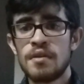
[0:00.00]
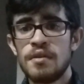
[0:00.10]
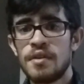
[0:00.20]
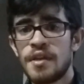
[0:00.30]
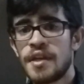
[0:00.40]

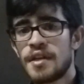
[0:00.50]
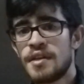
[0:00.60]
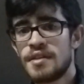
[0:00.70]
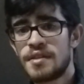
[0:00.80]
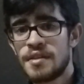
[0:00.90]
all that
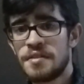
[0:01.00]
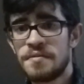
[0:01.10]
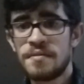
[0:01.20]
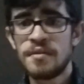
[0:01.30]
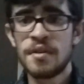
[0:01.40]
kind of stuff.
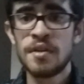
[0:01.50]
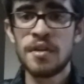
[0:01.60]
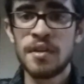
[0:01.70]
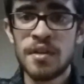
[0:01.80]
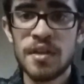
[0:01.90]

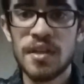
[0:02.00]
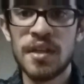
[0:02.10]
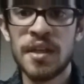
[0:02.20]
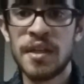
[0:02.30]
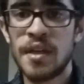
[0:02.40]

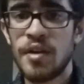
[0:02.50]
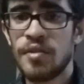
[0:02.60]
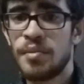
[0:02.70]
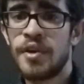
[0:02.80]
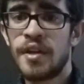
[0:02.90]
And now
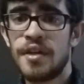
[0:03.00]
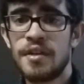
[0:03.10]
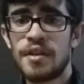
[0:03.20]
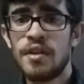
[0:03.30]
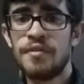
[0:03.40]
we're bringing it
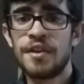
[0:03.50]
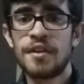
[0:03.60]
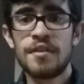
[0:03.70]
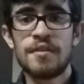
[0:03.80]
into gloving.